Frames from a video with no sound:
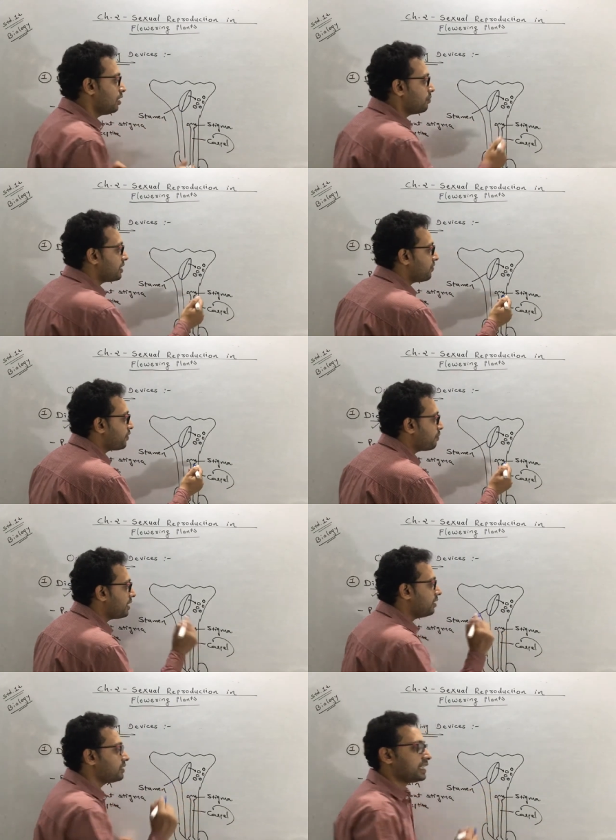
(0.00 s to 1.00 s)
but the
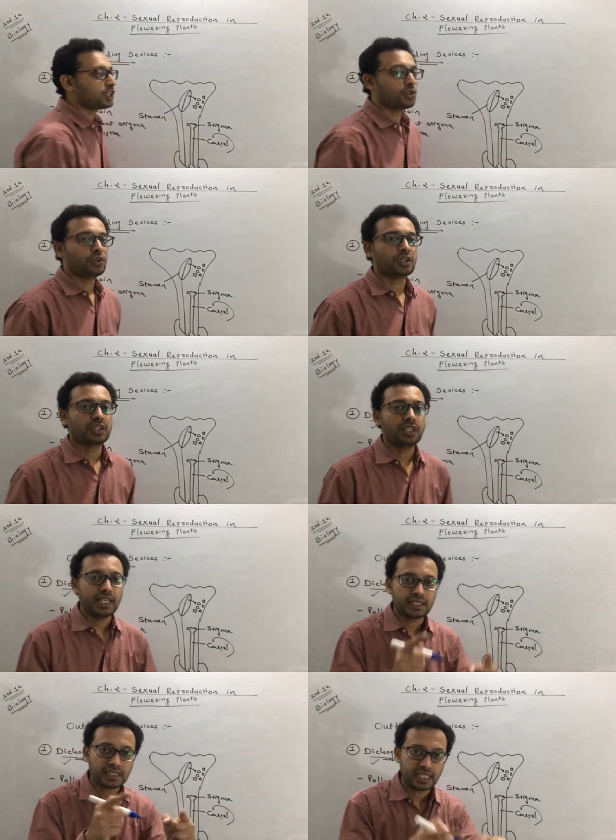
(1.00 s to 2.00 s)
female sexual organ
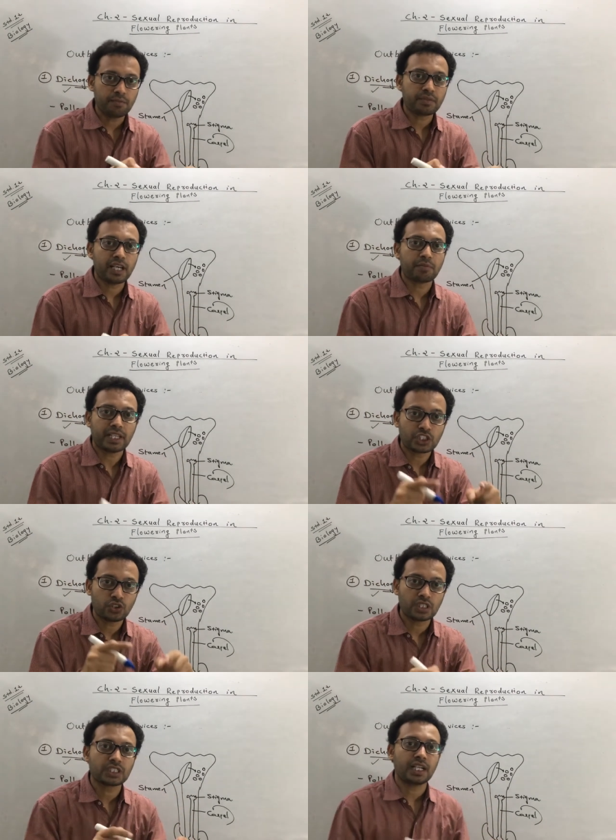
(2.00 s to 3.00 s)
at the same time has not